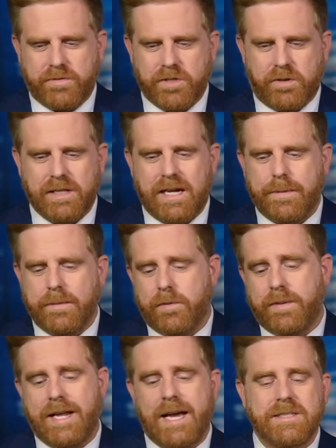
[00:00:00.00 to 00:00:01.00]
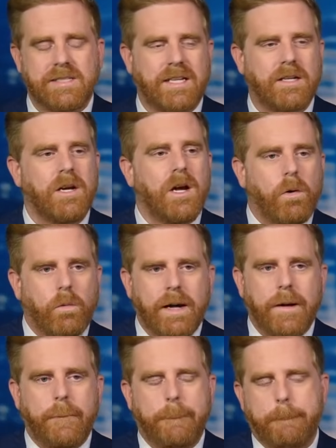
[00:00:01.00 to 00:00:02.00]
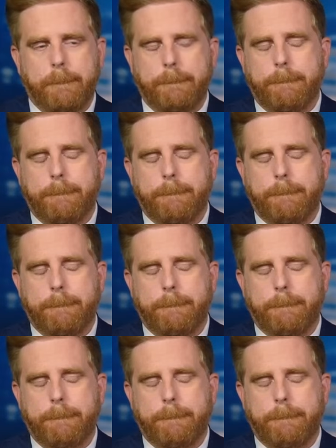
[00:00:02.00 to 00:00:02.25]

So a lot of people have been asking, well,